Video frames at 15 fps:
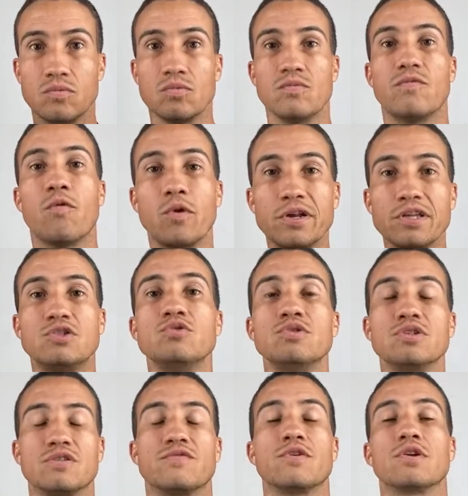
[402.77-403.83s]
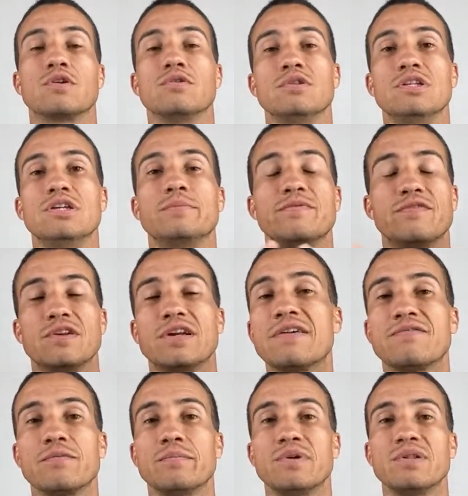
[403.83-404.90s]
42-inch vertical leap. If you're not
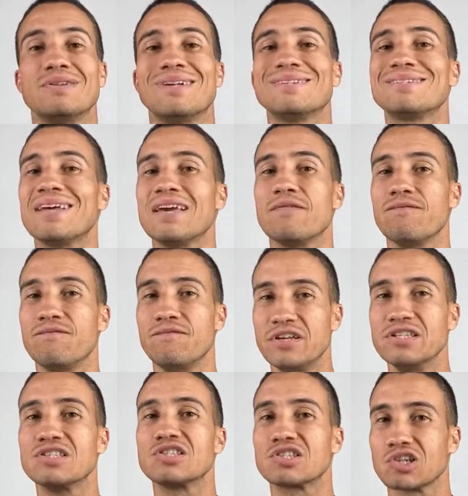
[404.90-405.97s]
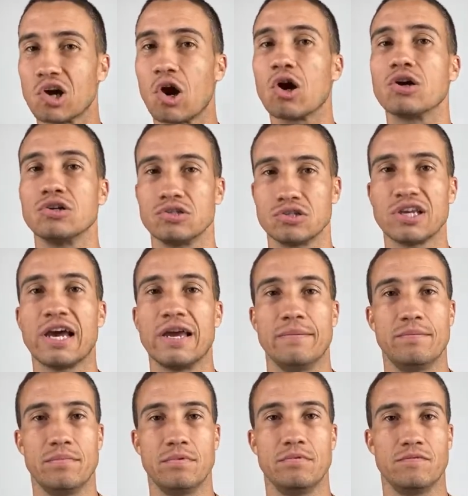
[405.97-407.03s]
familiar, that's like Vince Carter type
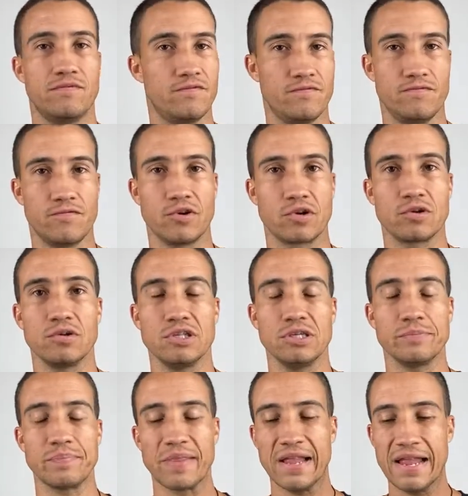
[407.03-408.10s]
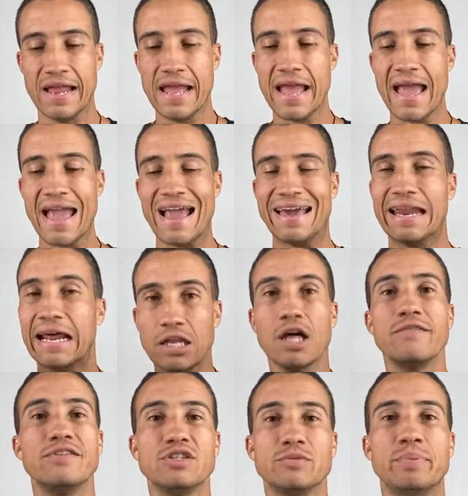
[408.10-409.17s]
vertical leap. And I
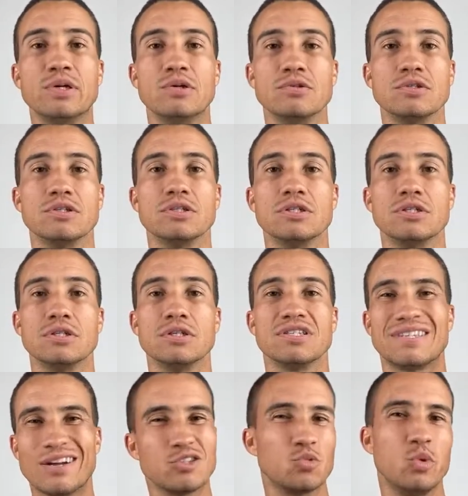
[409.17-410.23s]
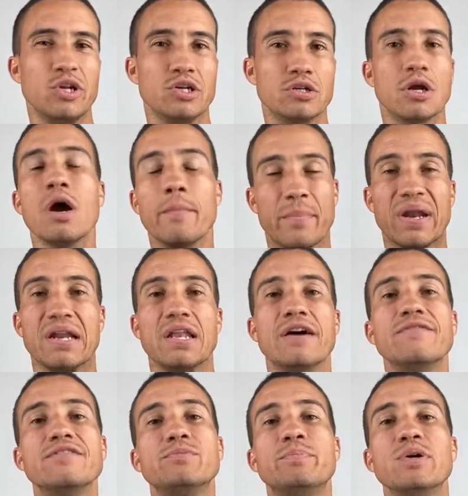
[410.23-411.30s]
love his build. Sounds weird, but I
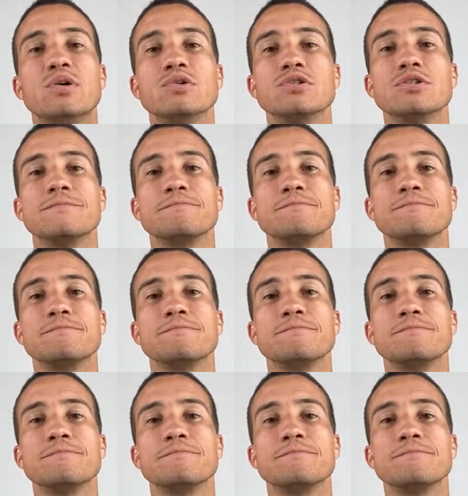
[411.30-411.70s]
love his build.